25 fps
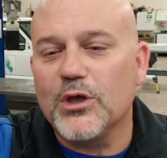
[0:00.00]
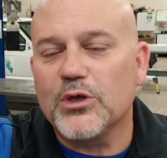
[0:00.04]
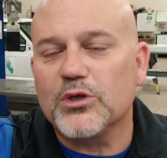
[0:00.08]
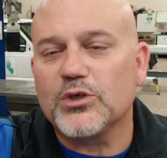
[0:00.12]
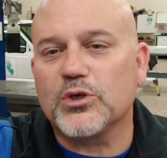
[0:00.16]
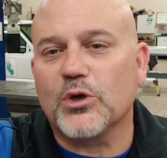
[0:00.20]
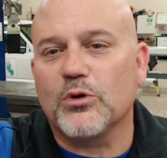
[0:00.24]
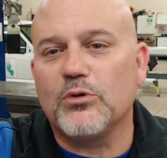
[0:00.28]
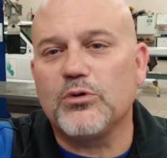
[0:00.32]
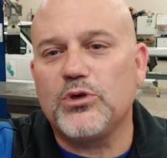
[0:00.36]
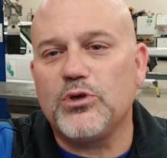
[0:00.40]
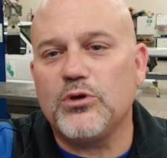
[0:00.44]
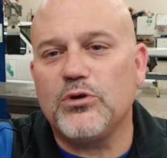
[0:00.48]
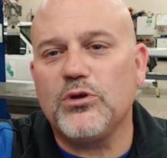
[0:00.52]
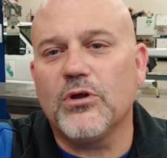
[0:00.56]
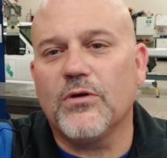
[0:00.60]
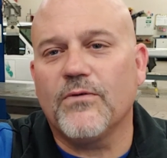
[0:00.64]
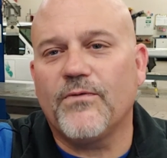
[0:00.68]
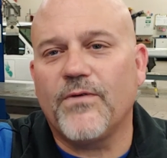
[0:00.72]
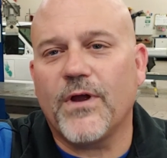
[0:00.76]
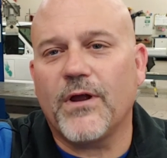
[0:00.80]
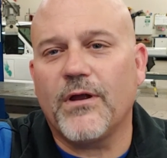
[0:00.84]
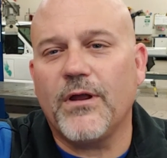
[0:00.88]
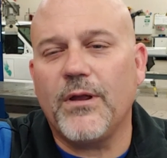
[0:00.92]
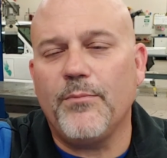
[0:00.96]
So do your
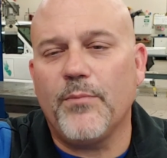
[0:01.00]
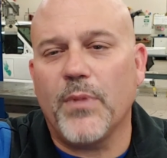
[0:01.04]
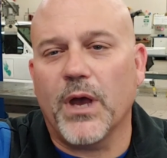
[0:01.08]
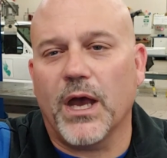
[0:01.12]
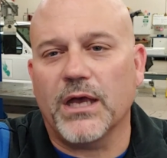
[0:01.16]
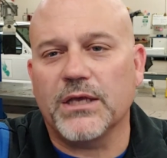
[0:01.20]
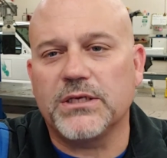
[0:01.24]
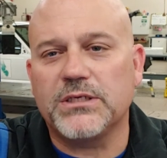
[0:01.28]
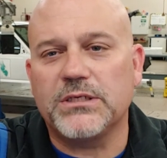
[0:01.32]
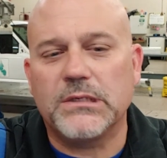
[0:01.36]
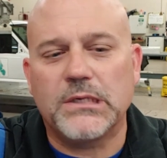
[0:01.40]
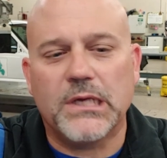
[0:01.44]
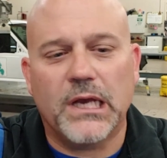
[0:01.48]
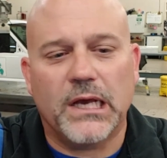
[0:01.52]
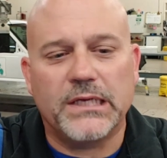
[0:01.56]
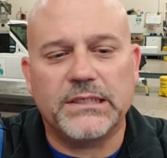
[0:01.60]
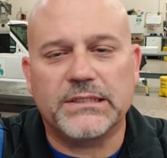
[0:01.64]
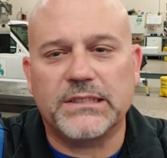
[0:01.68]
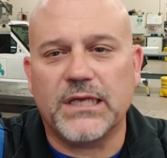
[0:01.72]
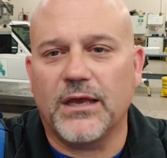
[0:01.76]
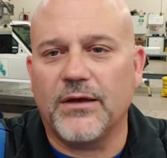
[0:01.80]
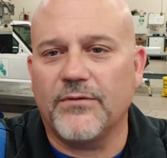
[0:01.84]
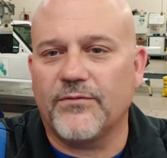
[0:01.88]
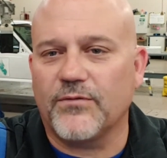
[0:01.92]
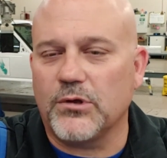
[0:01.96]
very best. You
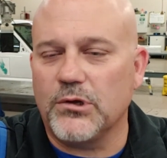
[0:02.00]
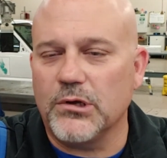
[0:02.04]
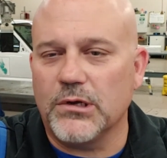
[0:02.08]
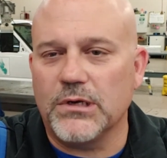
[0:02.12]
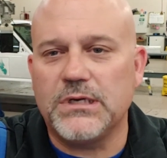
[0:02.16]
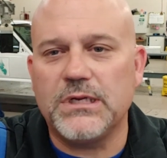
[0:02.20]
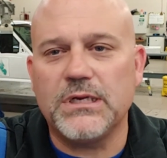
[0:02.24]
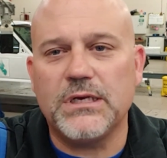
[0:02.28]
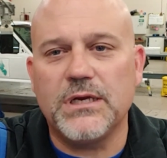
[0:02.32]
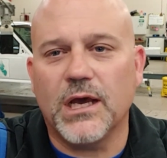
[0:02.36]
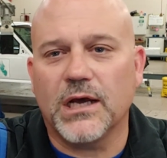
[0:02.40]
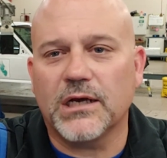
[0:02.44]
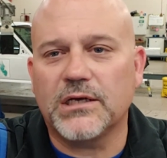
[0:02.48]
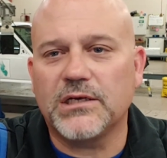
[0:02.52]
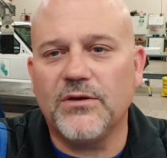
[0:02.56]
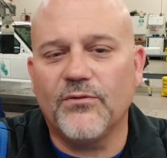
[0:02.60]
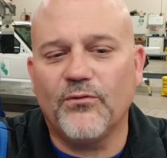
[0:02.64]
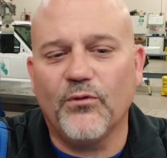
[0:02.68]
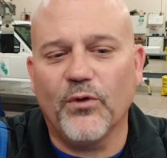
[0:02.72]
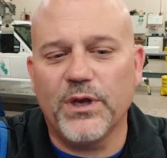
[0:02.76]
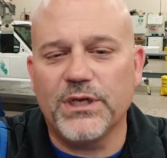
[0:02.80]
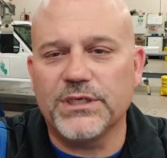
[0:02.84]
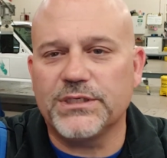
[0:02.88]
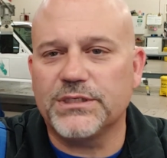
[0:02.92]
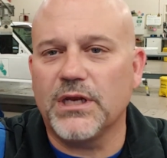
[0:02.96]
guys have good
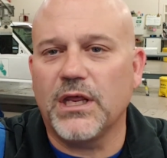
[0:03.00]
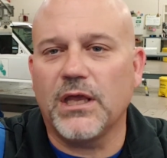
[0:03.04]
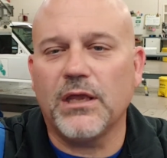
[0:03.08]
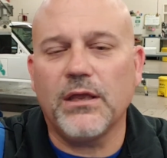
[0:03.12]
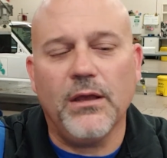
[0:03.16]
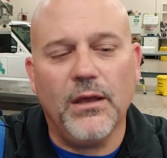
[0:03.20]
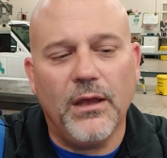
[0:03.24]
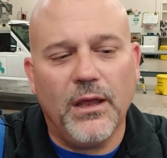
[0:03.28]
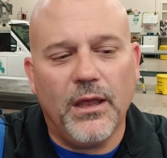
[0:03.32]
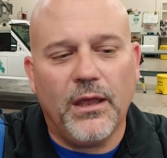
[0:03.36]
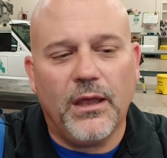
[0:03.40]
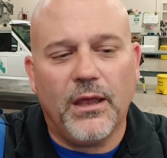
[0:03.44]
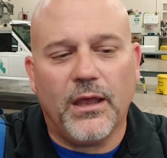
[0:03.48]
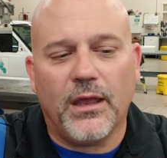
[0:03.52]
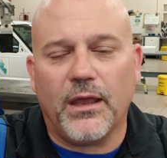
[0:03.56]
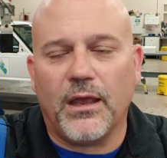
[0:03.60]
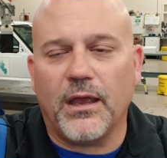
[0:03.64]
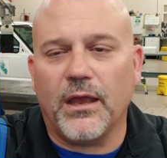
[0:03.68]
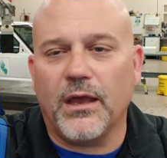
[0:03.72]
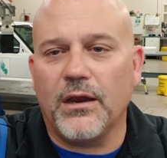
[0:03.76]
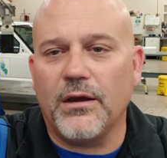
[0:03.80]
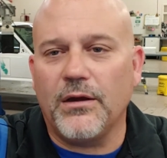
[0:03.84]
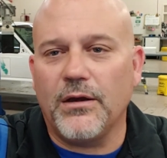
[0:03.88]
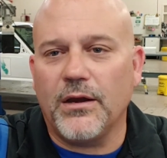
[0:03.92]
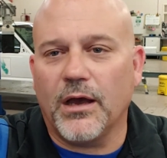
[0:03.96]
deductive reasoning,
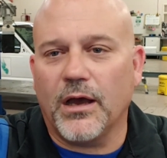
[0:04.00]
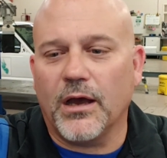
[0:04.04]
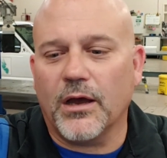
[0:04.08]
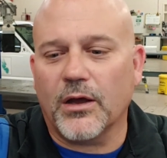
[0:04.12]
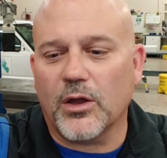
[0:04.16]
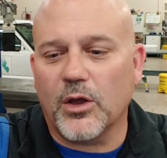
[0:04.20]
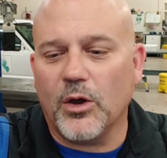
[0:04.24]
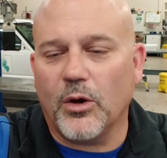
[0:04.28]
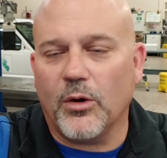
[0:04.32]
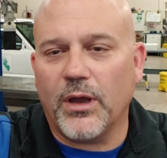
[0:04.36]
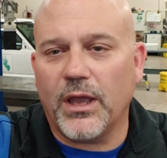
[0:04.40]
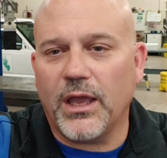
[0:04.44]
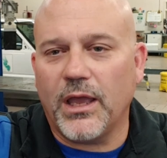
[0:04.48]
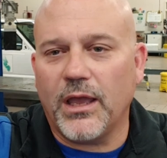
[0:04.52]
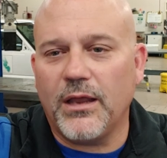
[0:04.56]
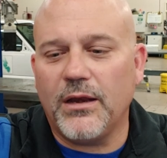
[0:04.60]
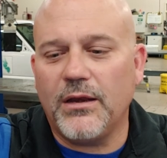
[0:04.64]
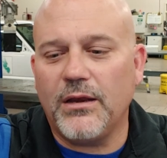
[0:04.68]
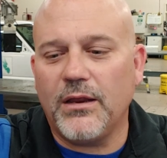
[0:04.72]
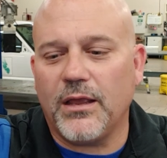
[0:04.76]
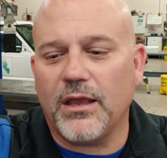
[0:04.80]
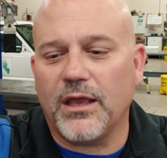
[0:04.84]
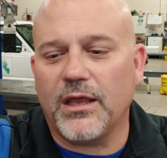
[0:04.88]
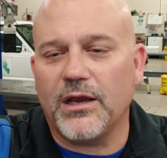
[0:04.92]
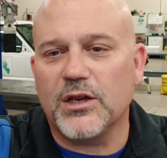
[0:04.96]
and go
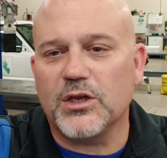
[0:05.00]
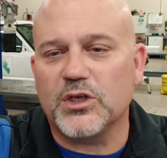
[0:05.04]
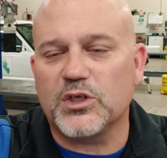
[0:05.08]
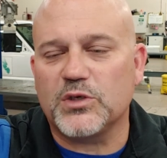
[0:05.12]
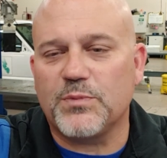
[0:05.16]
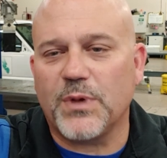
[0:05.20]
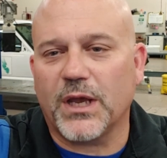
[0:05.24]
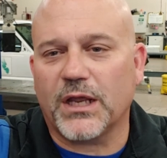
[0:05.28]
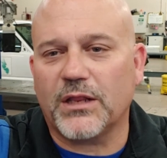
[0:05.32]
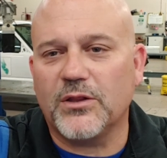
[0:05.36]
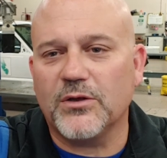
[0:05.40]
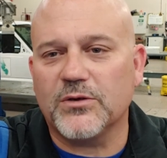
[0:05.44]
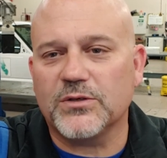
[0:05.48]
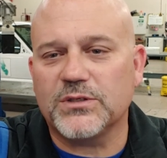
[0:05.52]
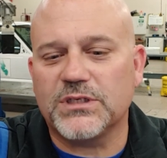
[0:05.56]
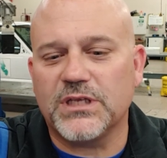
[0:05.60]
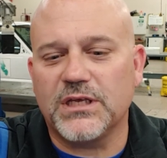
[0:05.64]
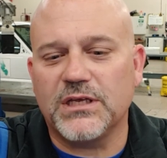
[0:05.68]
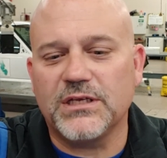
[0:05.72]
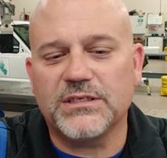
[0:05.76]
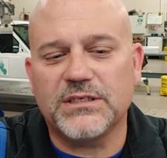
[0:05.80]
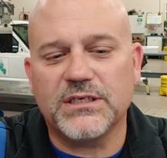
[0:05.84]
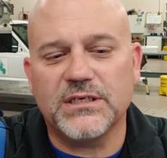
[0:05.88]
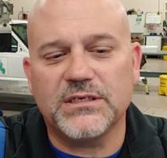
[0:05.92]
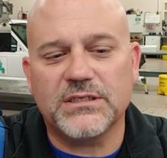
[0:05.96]
ahead and inspect those
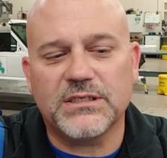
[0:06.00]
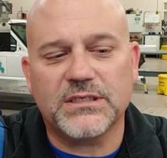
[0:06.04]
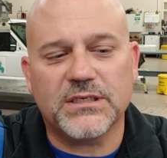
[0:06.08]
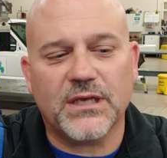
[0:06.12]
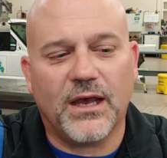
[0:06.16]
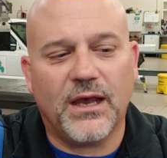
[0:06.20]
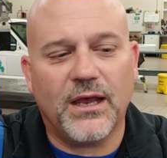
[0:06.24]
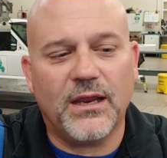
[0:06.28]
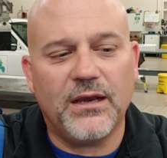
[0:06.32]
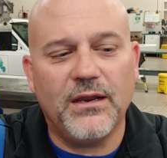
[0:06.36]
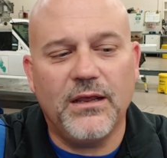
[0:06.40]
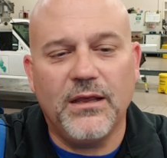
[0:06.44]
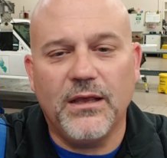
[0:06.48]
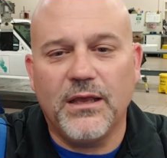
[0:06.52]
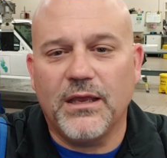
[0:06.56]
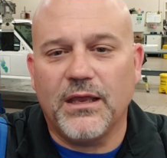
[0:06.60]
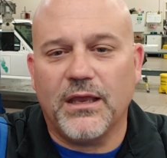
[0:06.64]
things inside.